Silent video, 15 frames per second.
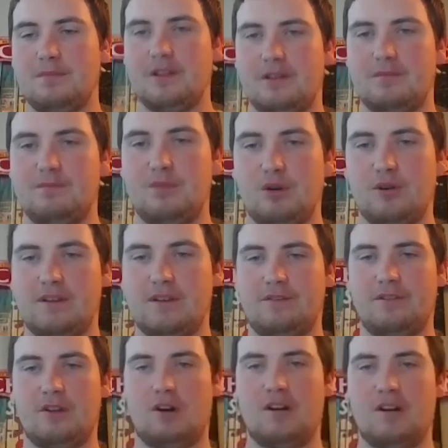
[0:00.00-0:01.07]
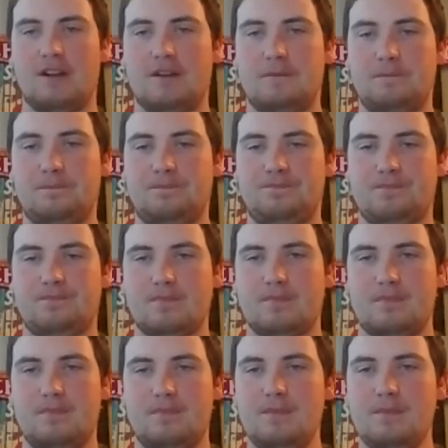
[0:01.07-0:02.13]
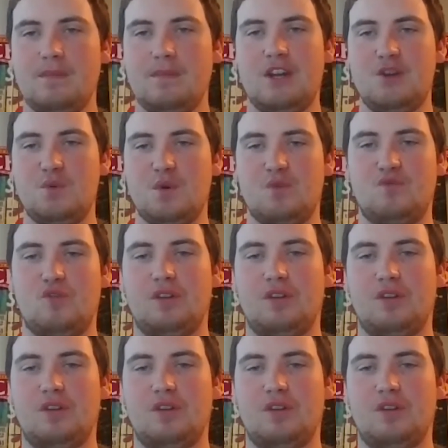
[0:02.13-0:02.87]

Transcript: little boat in Florida and you were